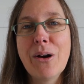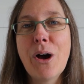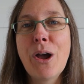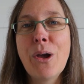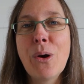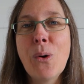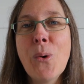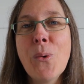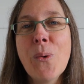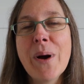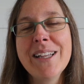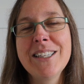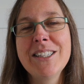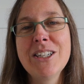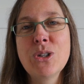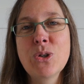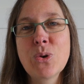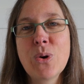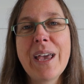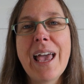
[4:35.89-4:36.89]
I always
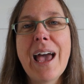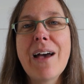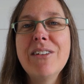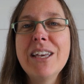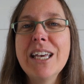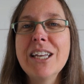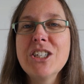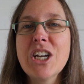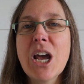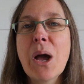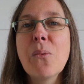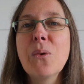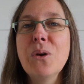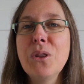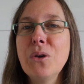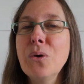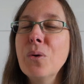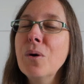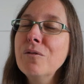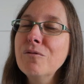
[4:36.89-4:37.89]
enjoy having a chat
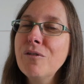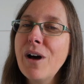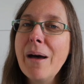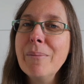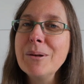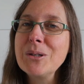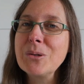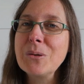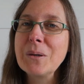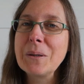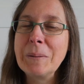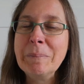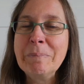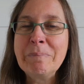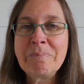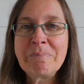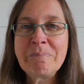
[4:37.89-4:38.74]
with you on Fibre Talk.